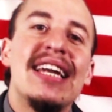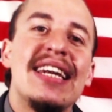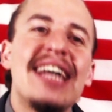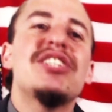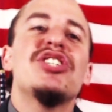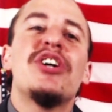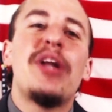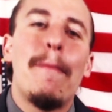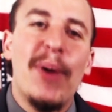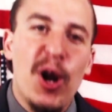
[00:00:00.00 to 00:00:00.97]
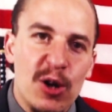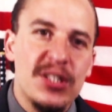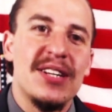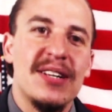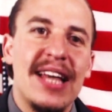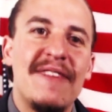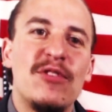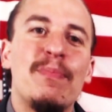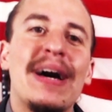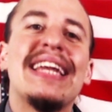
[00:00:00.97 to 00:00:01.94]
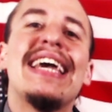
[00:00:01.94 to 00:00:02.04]
Not just on a personal level,
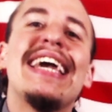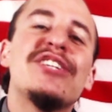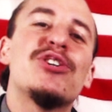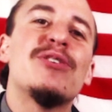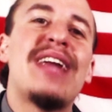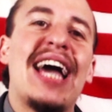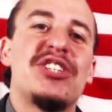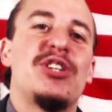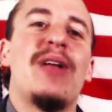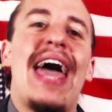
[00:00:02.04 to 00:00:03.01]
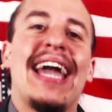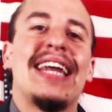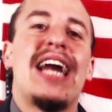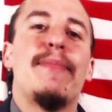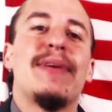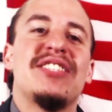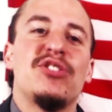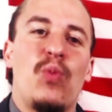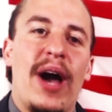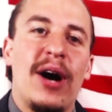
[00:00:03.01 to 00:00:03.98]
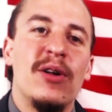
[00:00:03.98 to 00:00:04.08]
but in international economics as
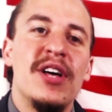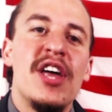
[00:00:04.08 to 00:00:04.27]
well.